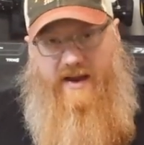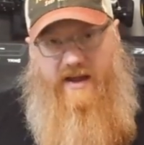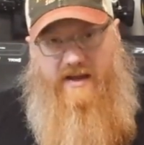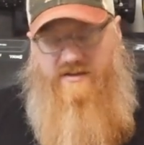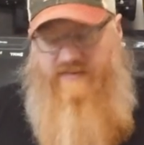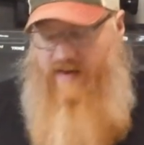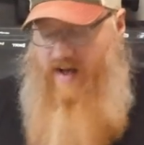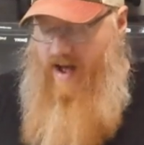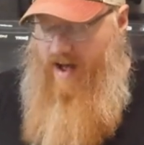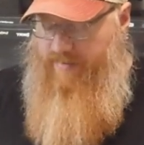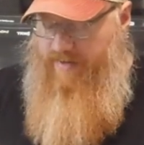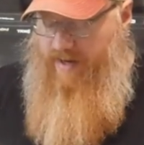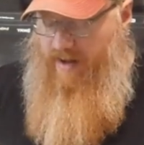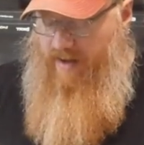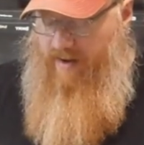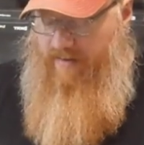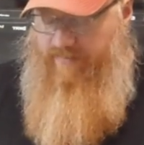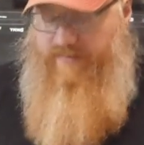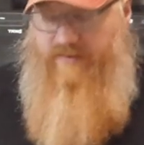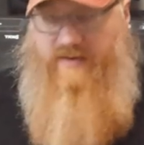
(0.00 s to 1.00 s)
edge of a hobby
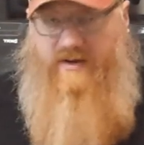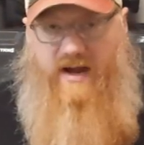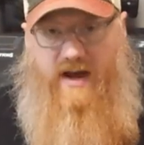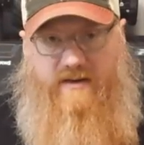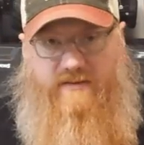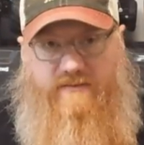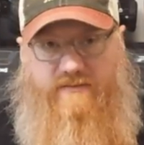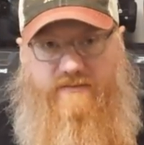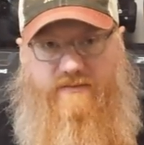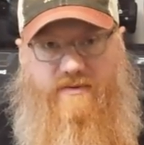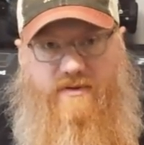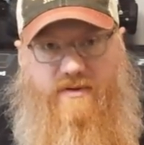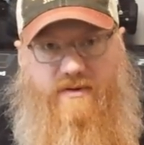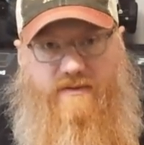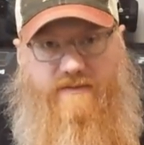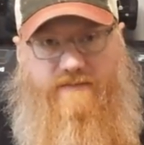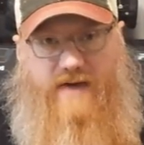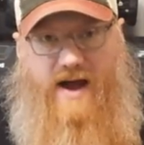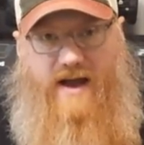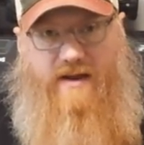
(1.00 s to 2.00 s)
knife and kind of
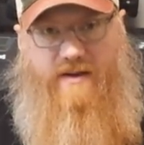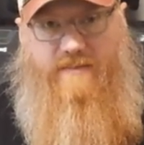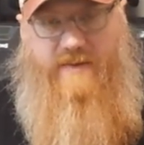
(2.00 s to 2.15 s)
file them